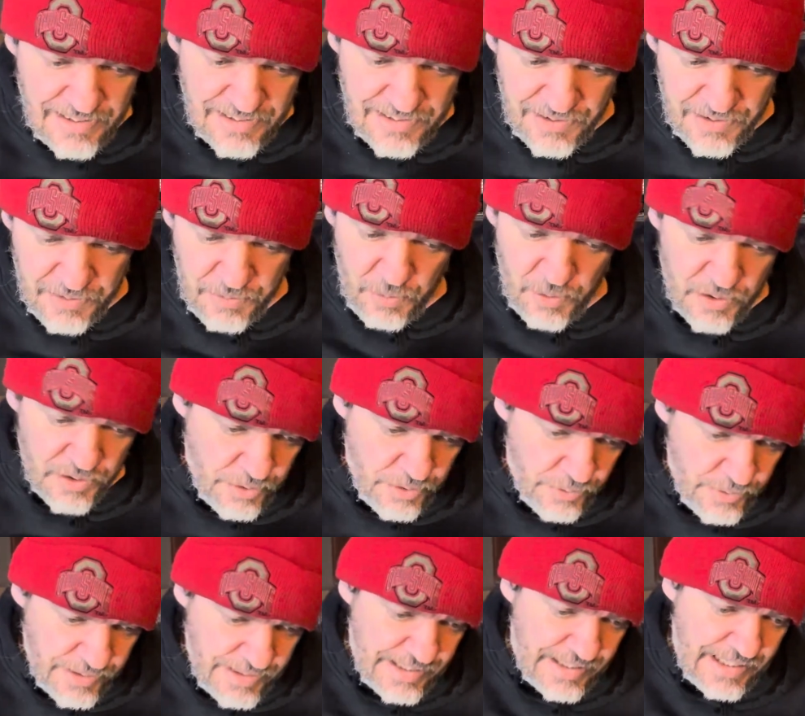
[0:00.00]
there's more to
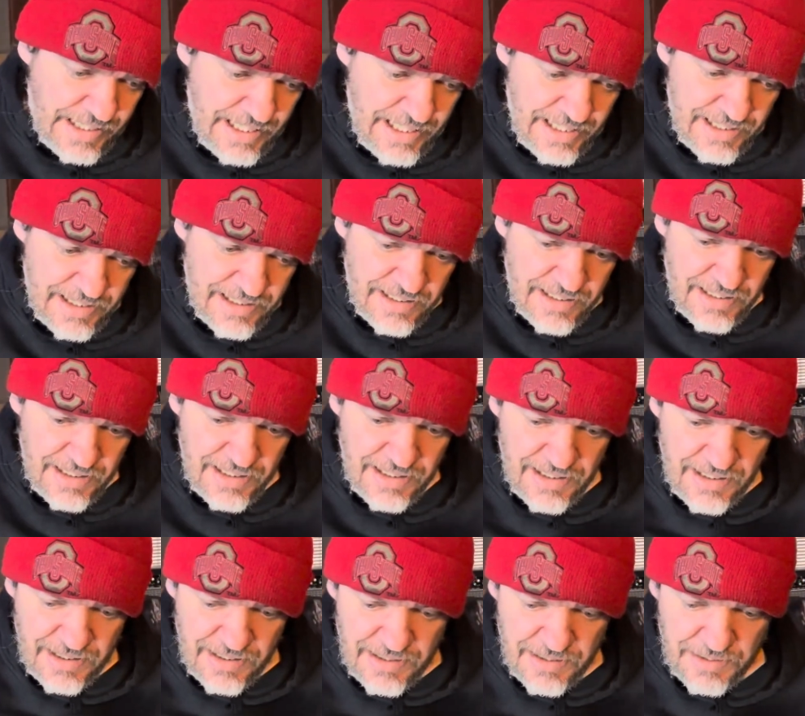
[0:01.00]
it than that.
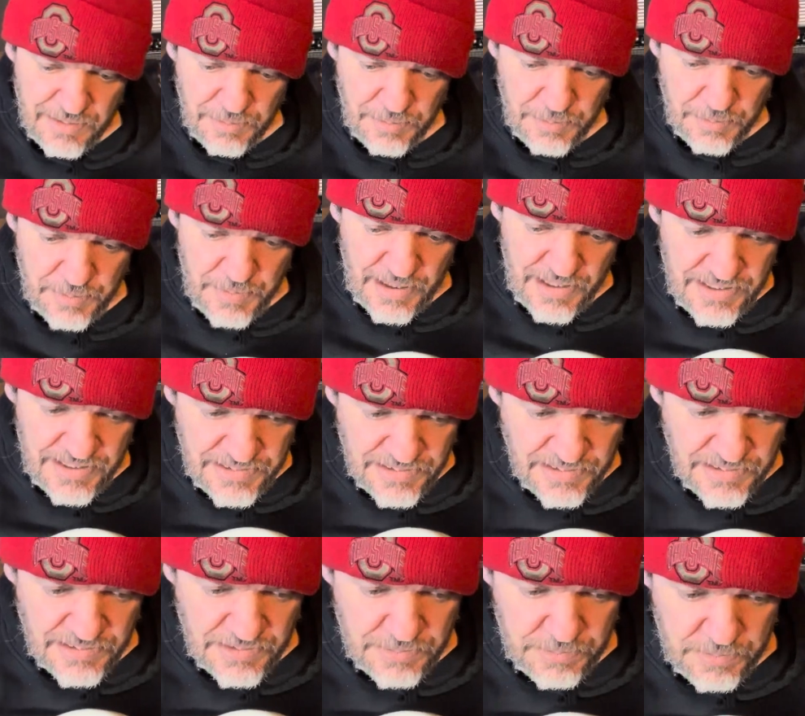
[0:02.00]
But
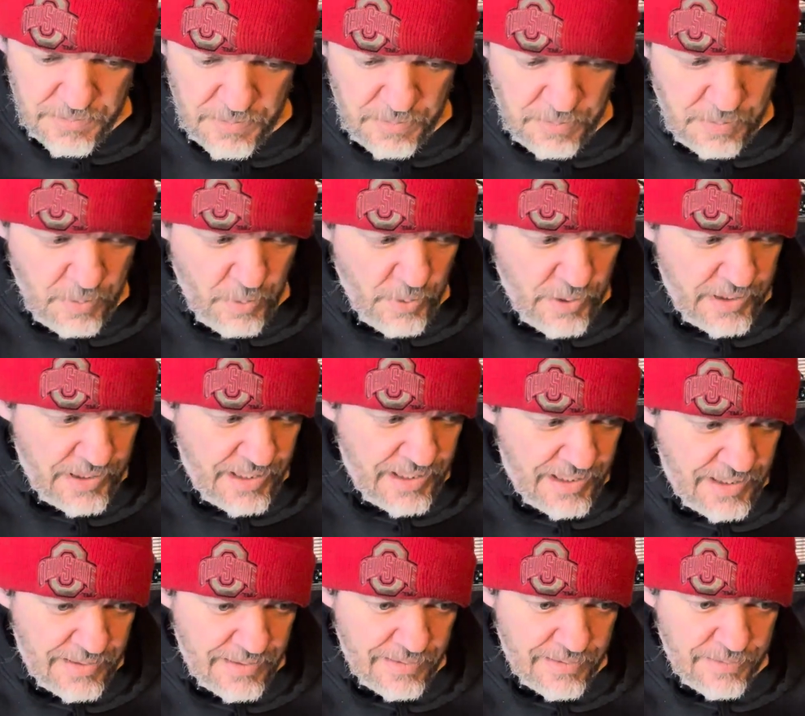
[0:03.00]
the point
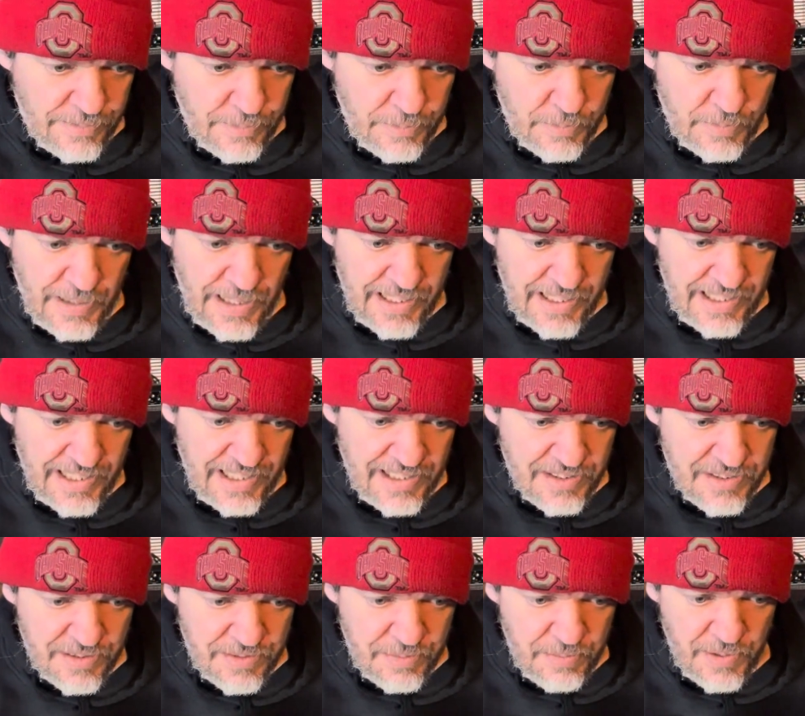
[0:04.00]
is, take
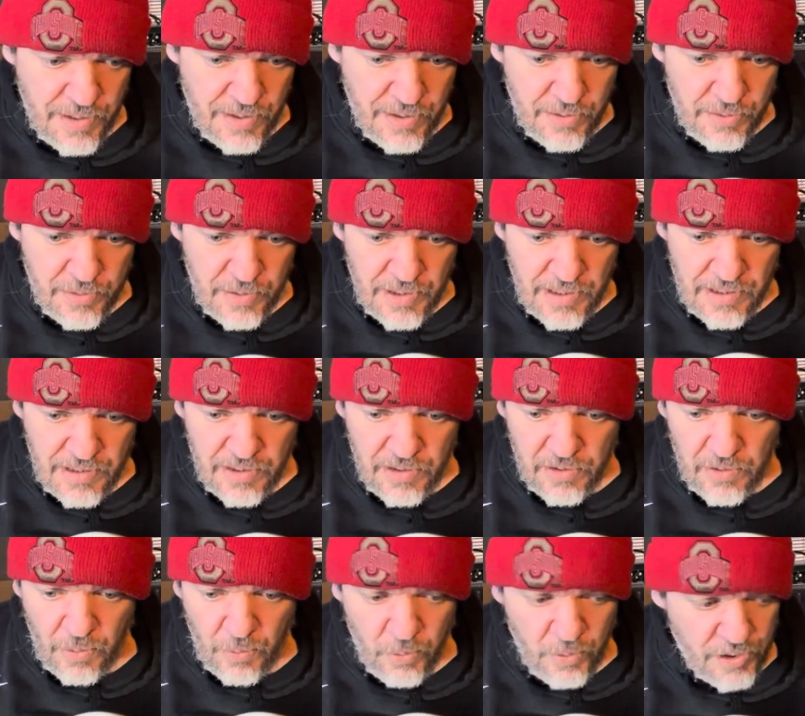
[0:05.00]
each mode and you
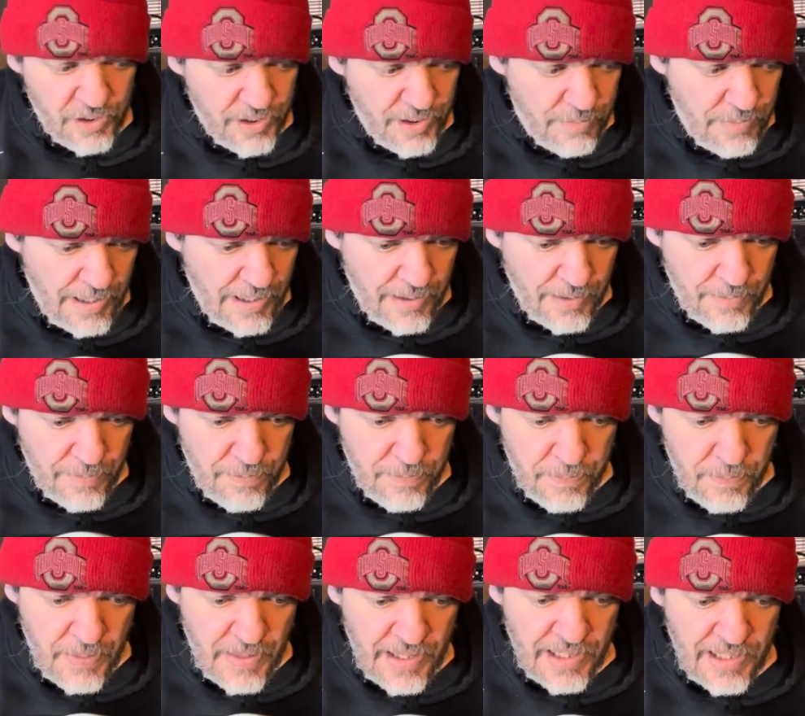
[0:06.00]
don't worry about,
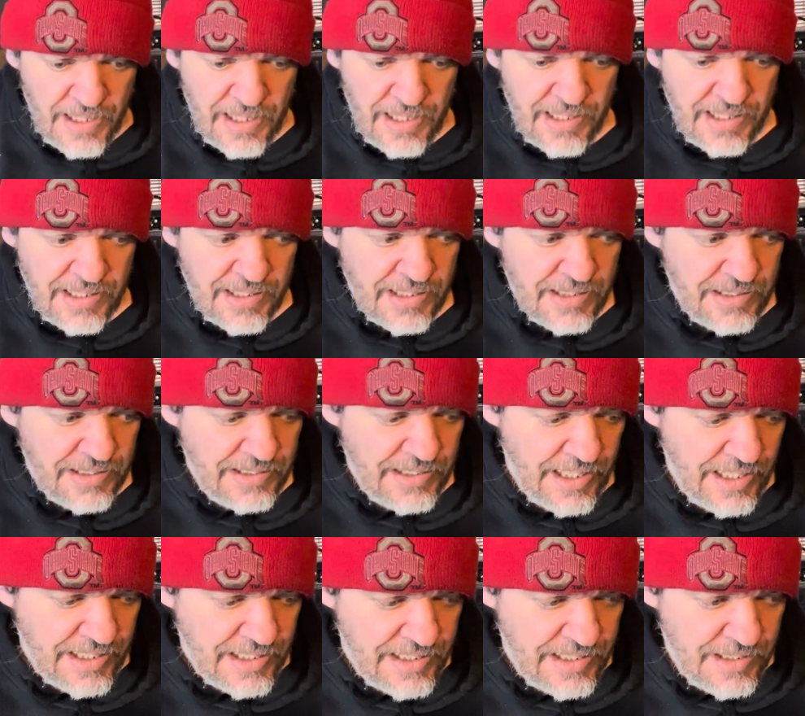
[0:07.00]

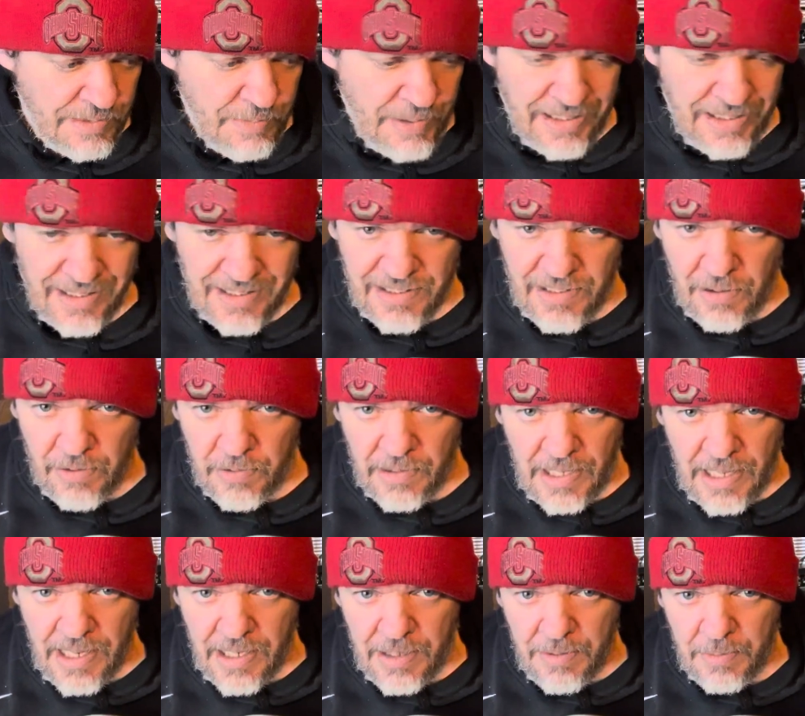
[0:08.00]
like, you may not know the
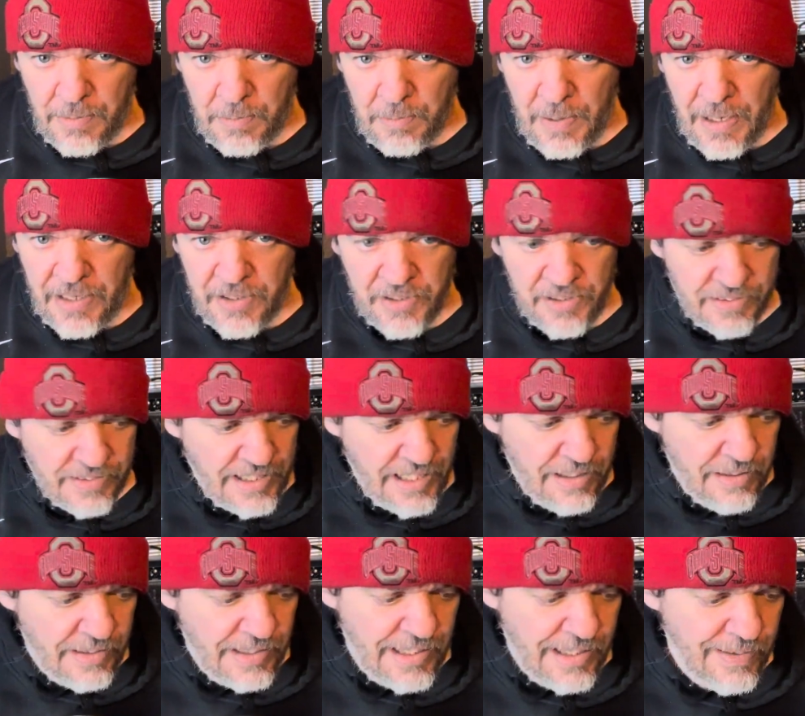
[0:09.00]
A major
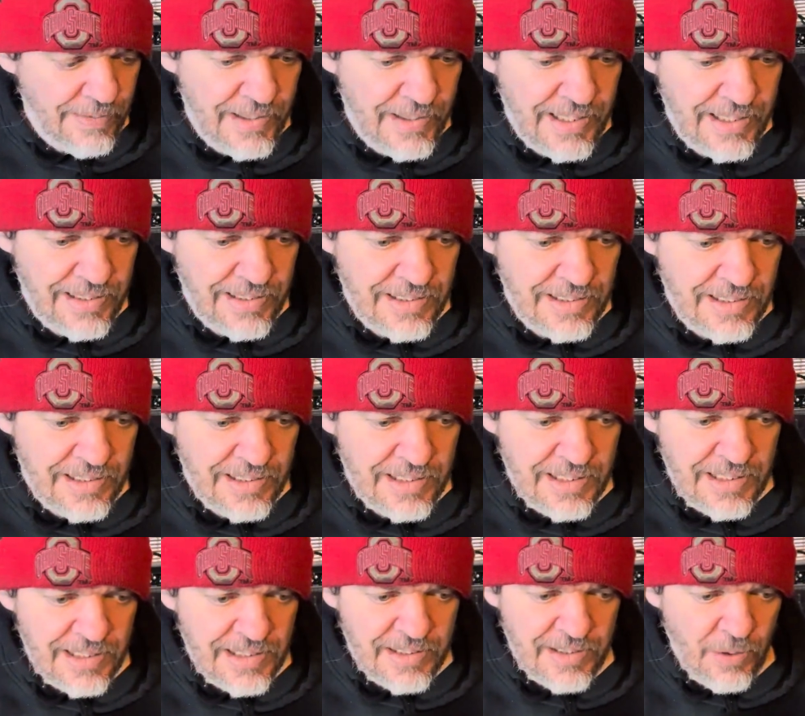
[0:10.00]
scale that well.
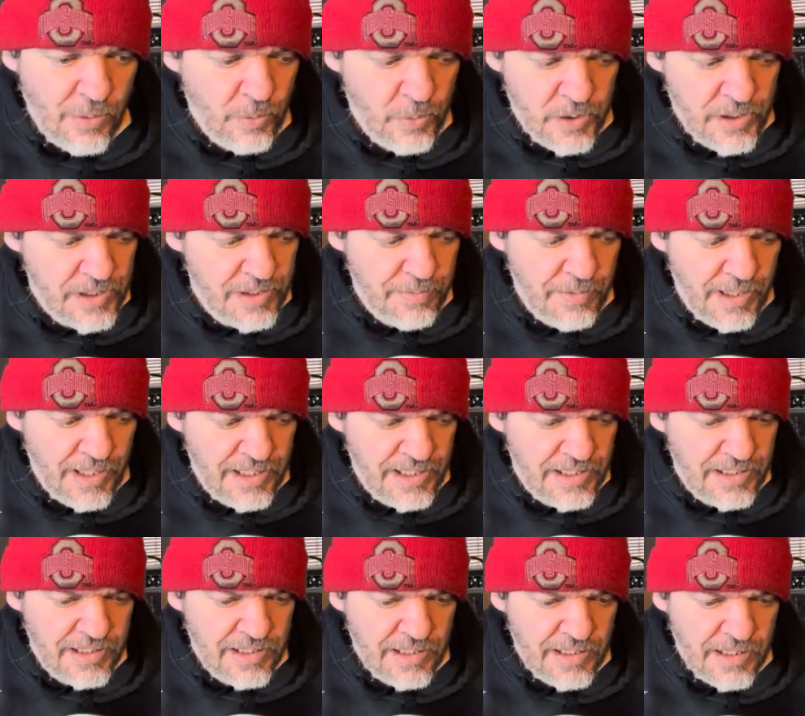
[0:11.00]
Don't worry about
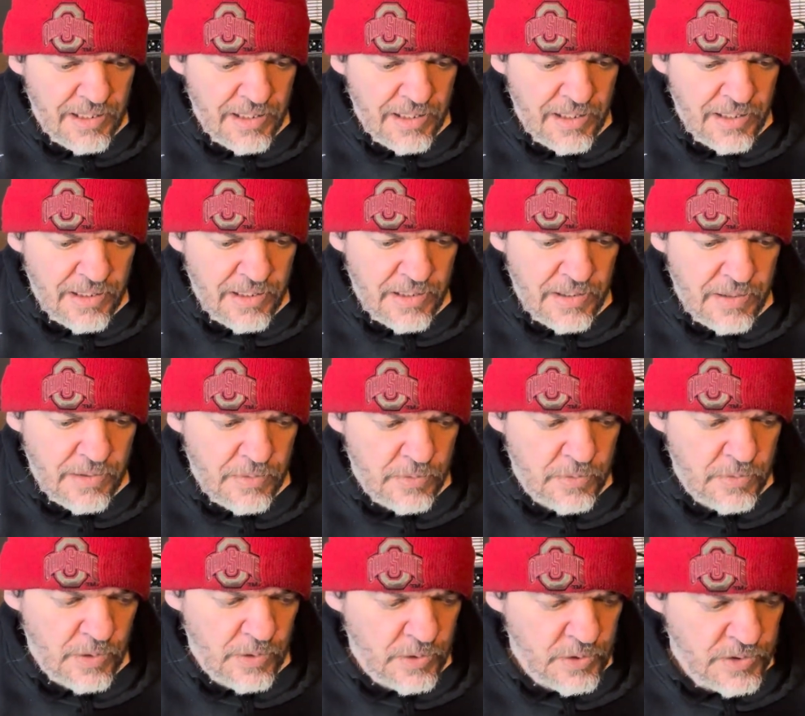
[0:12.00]
it.
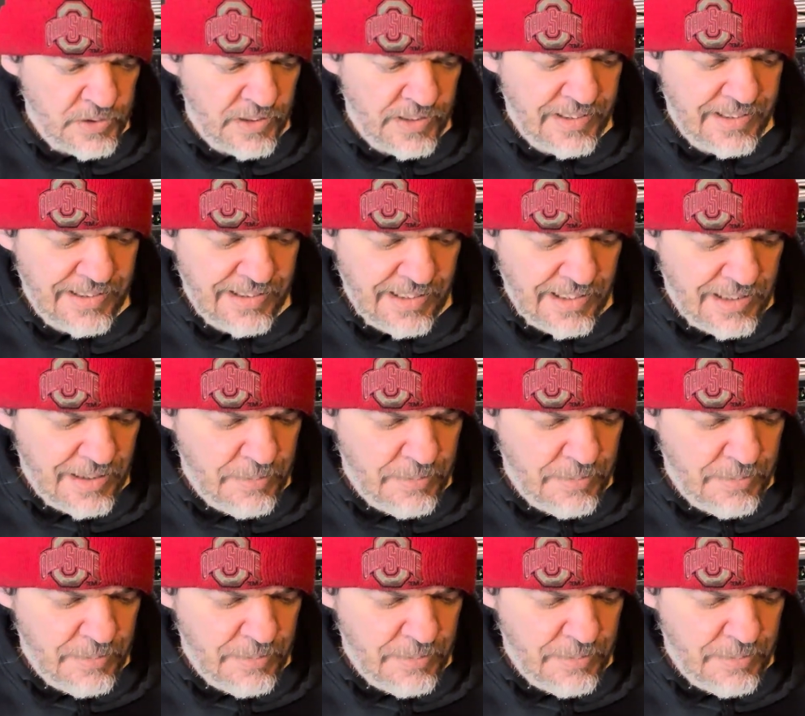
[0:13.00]
Learn this E